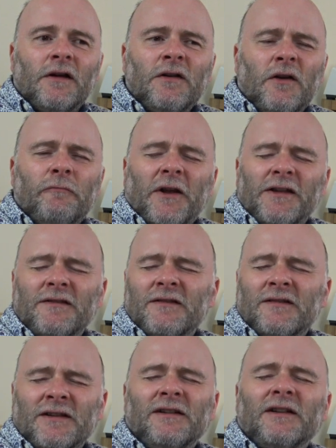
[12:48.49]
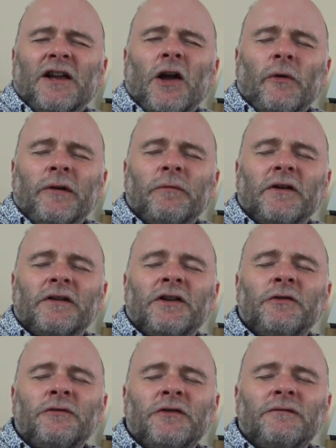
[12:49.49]
A lot of places still are going, but
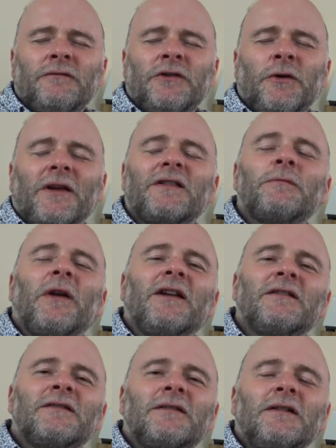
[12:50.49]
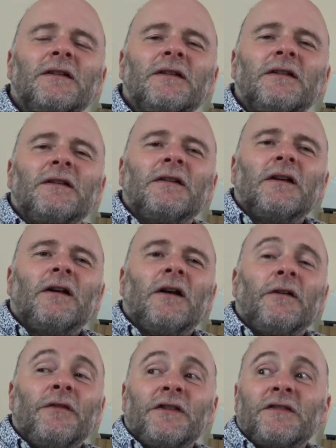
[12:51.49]
you do expect
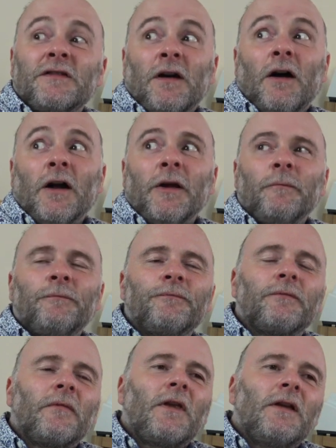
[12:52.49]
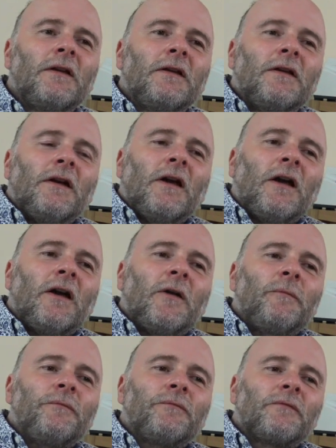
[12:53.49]
at this time
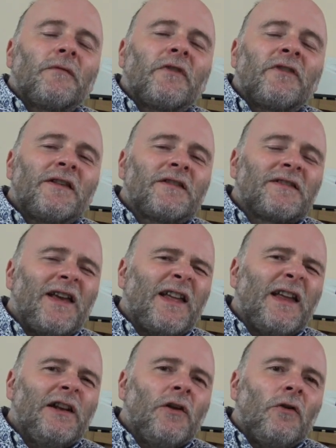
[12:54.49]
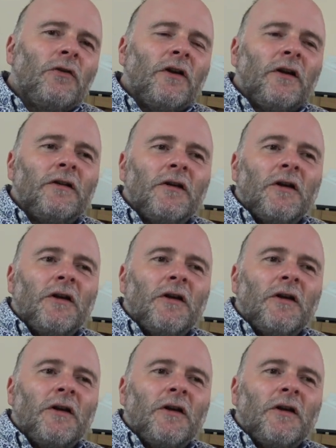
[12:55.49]
things are taking longer.